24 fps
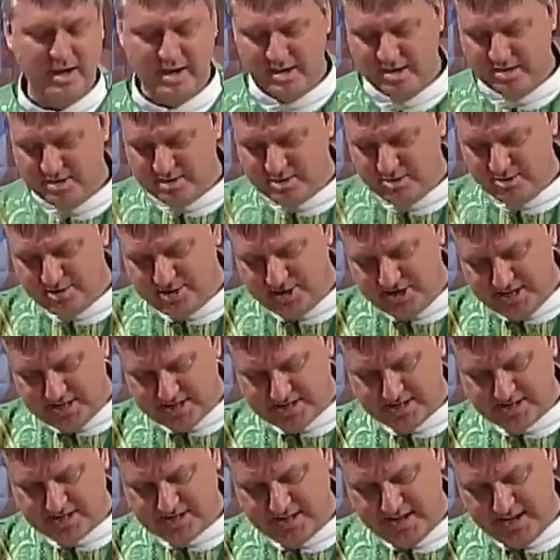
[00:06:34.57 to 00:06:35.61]
So
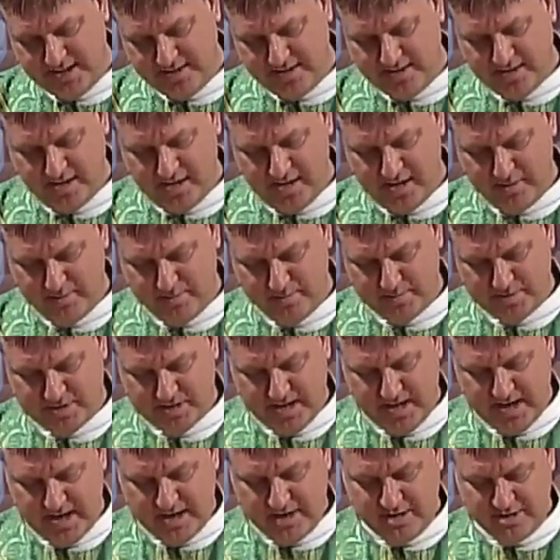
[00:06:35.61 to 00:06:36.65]
Jesus then comes
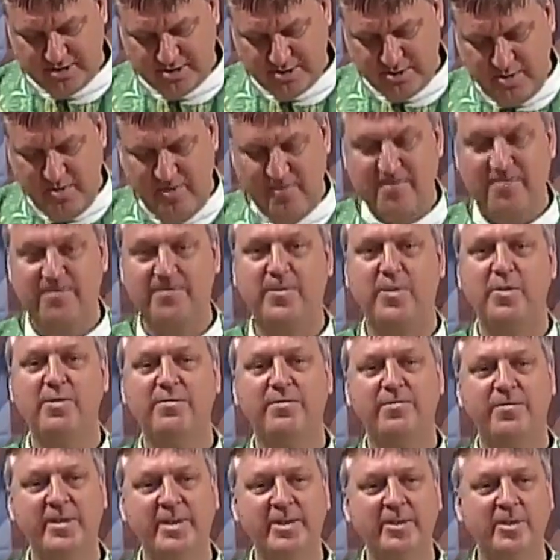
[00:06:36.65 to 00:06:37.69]
to
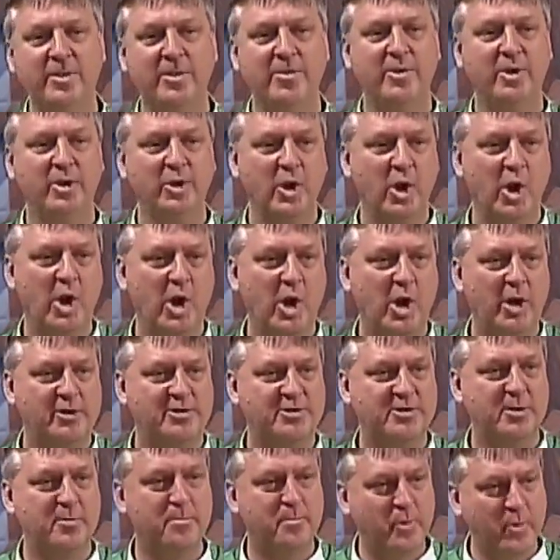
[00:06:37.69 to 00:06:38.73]
fulfill the law,
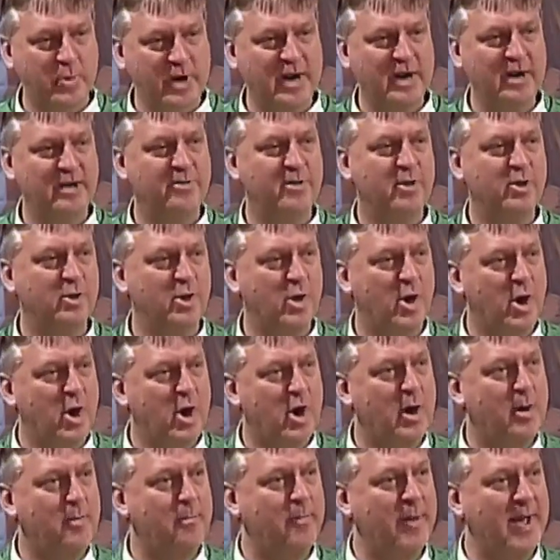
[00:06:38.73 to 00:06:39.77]
to bring the
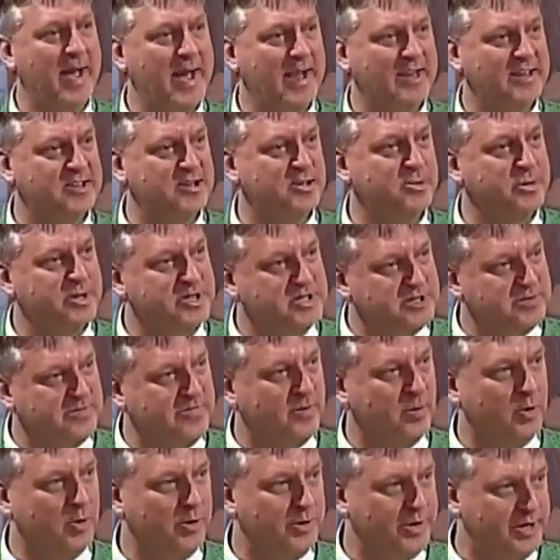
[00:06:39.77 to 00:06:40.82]
law back to its
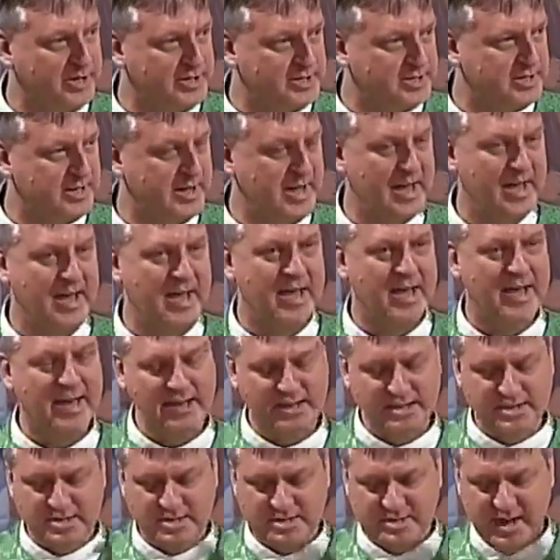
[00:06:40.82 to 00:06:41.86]
fullness,
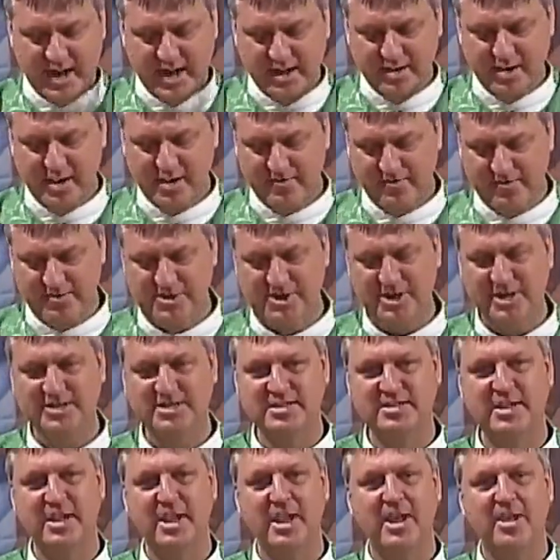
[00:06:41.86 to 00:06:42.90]
instead of
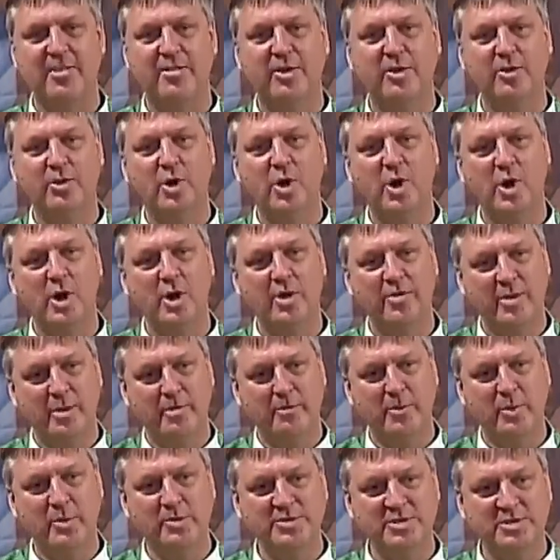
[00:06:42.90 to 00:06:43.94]
just the law that
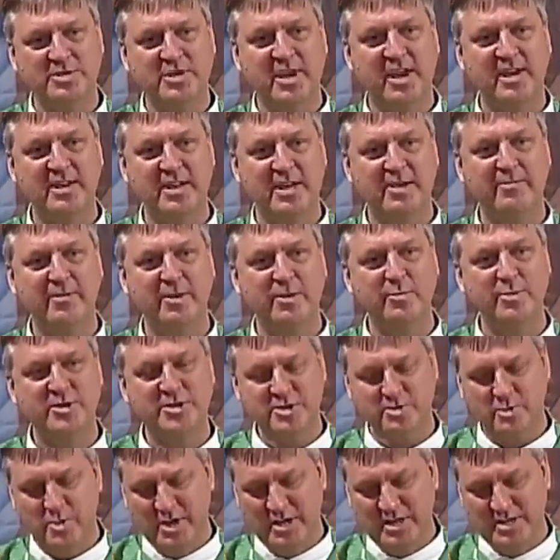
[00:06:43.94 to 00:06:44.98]
Moses had given,
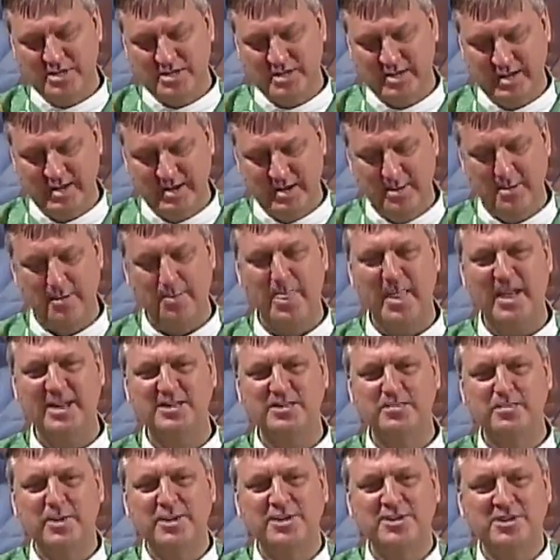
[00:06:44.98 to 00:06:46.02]
which was
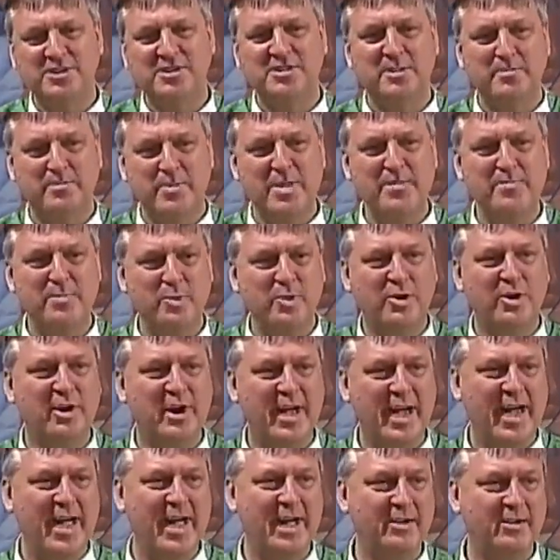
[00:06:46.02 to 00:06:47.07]
as much as the people could
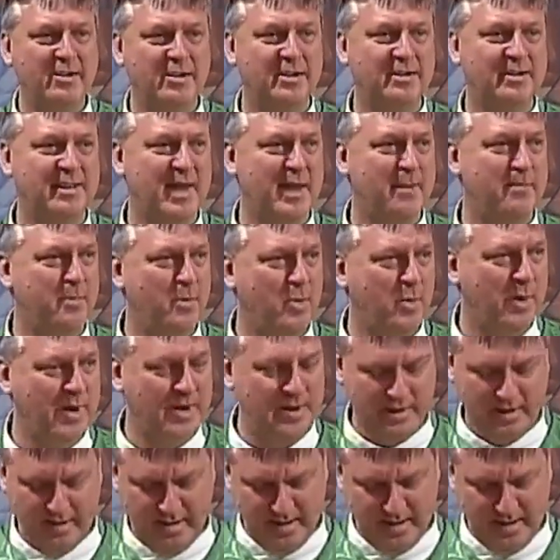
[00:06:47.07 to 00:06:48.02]
handle at that point.